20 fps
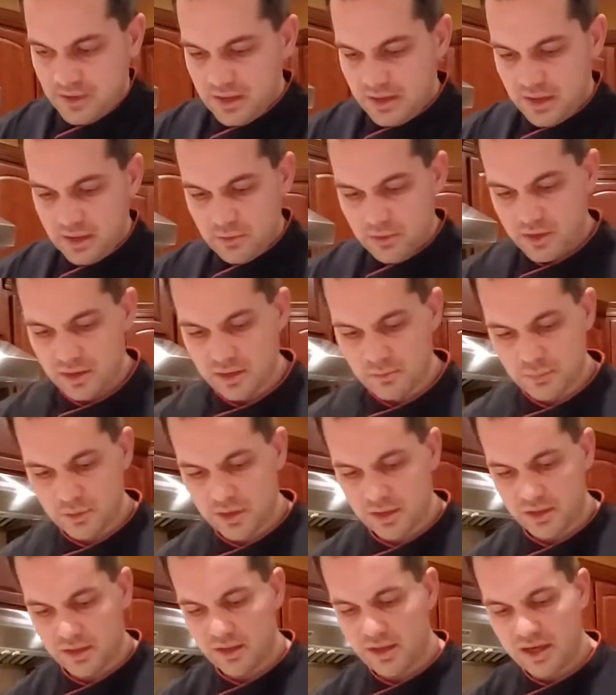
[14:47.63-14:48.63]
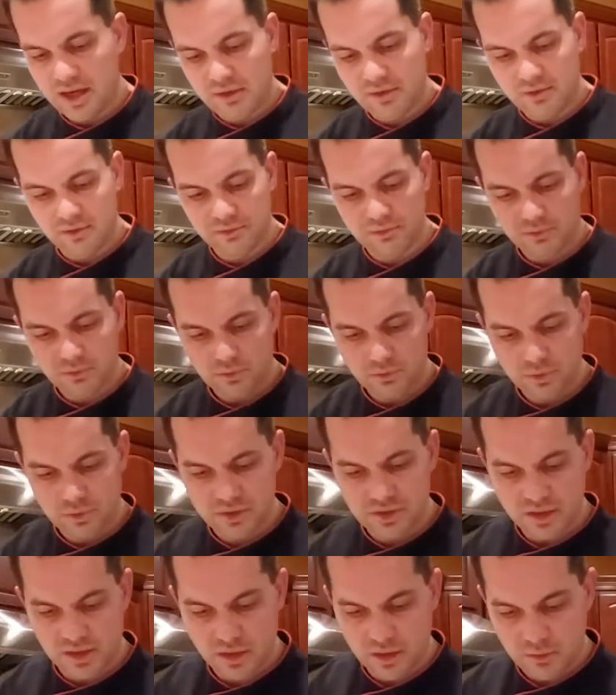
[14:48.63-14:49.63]
And we're going to put it in the oven. We'll
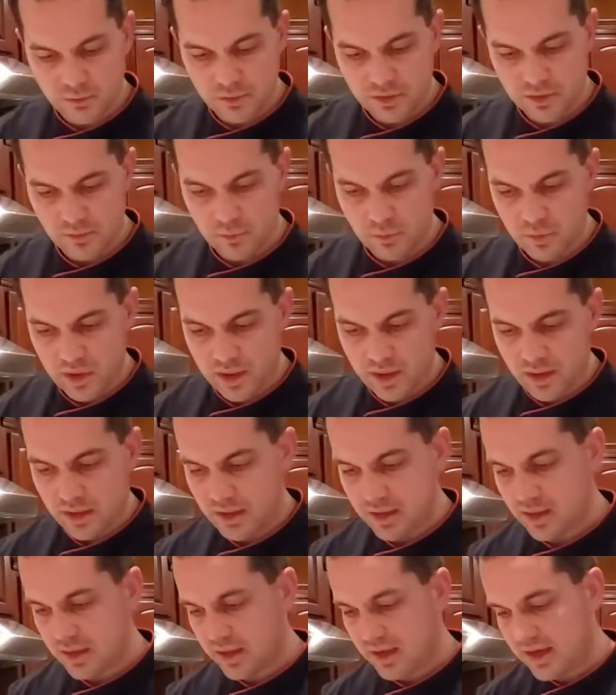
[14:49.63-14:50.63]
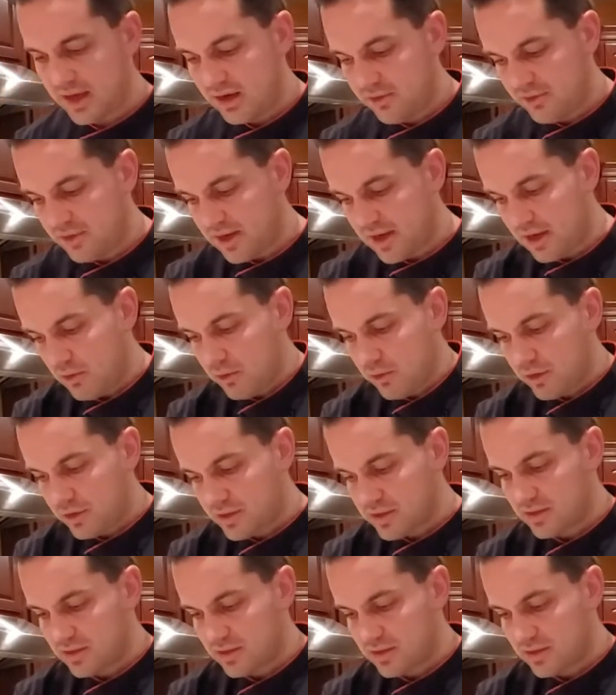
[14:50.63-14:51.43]
start with 1.5 hours,